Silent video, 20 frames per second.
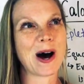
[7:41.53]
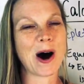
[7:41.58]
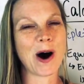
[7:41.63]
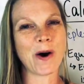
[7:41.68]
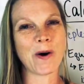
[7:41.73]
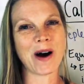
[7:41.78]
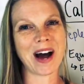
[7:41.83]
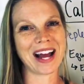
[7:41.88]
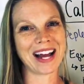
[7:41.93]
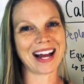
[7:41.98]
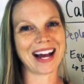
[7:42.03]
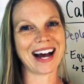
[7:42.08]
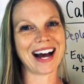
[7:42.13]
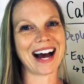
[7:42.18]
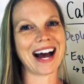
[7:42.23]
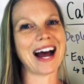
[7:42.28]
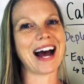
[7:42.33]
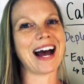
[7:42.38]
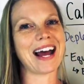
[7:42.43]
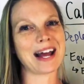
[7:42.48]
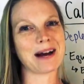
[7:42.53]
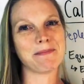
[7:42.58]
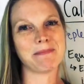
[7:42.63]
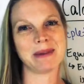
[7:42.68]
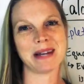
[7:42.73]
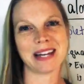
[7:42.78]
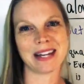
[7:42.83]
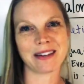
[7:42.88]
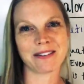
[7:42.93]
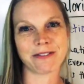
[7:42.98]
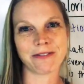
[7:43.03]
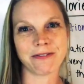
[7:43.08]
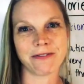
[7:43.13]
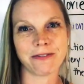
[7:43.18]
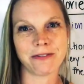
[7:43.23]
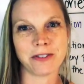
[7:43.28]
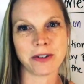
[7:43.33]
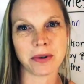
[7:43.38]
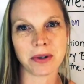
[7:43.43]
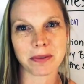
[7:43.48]
oh I I, I am being
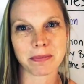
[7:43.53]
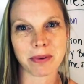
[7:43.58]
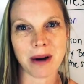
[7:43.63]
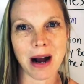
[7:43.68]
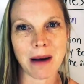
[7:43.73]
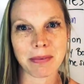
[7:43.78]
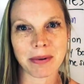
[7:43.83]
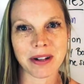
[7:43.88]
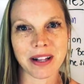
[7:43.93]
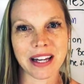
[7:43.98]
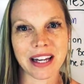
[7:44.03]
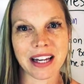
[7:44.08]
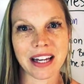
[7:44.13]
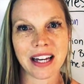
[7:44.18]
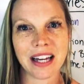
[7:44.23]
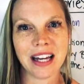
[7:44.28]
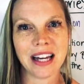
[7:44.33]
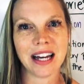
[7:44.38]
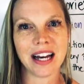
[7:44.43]
fueled properly.